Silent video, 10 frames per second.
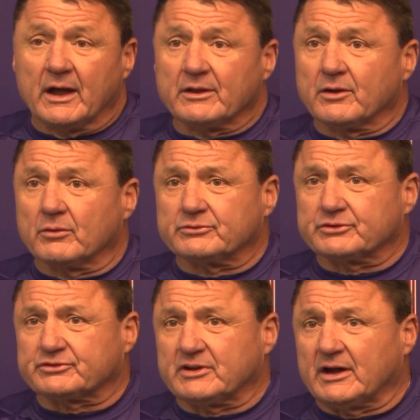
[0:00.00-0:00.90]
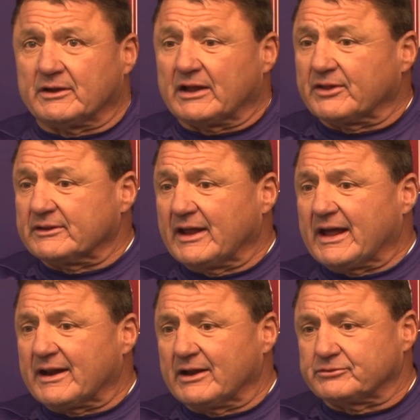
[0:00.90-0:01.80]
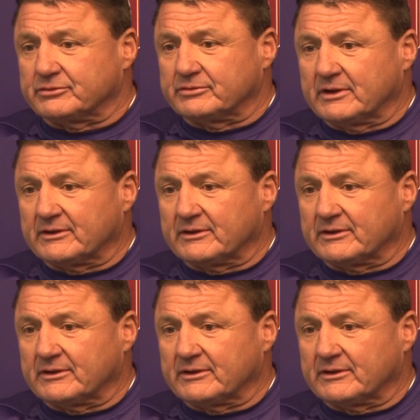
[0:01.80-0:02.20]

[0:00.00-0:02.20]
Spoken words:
Yeah, you know, just I think they had answers.